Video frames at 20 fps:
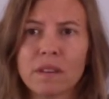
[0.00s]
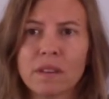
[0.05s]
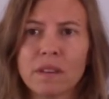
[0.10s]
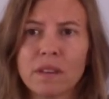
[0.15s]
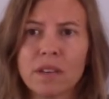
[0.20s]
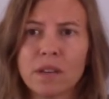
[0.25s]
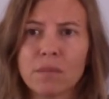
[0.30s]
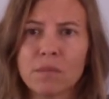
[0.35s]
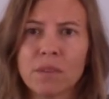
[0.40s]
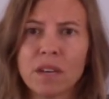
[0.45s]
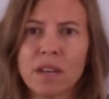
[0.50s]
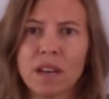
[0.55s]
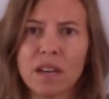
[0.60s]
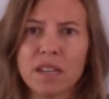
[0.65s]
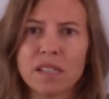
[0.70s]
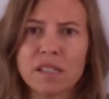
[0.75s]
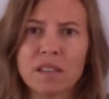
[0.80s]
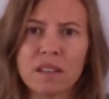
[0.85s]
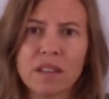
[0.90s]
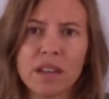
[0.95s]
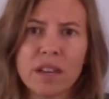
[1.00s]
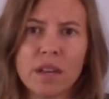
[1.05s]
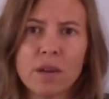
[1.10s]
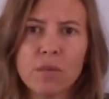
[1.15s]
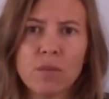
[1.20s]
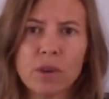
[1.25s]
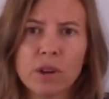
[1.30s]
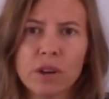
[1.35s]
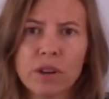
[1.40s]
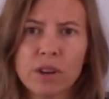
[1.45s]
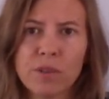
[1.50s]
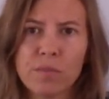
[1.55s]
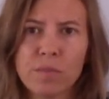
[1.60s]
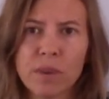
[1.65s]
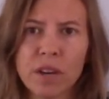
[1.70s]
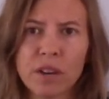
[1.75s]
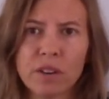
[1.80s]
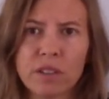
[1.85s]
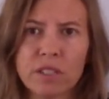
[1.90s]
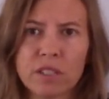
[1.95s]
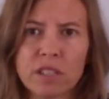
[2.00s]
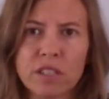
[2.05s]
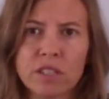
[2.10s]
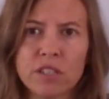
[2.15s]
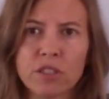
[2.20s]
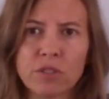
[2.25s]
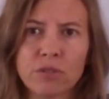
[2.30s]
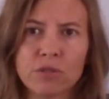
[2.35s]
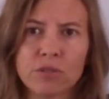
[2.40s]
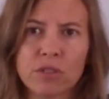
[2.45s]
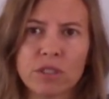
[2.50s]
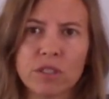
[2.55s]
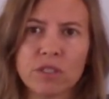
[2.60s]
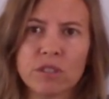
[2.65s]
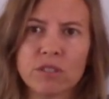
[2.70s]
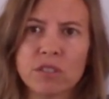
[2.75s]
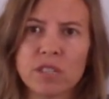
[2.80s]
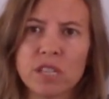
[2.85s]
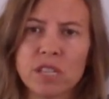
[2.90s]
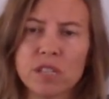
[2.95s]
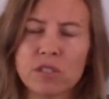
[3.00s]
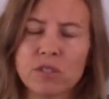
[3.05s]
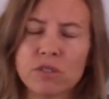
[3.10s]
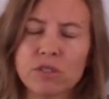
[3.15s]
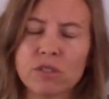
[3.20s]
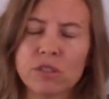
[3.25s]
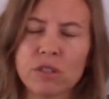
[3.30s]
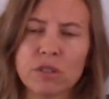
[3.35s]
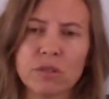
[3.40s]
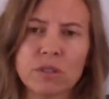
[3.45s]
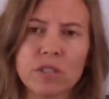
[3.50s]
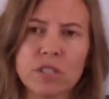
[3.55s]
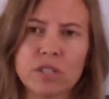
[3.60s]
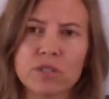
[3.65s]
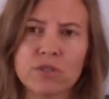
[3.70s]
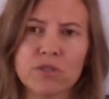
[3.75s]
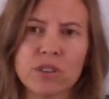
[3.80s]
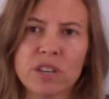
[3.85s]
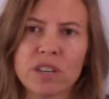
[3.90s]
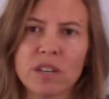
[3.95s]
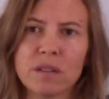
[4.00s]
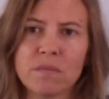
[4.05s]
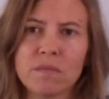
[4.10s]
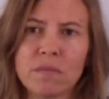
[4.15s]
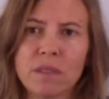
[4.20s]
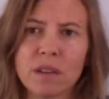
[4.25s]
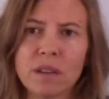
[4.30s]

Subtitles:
It can be isolating work parenting children whose needs are so extreme,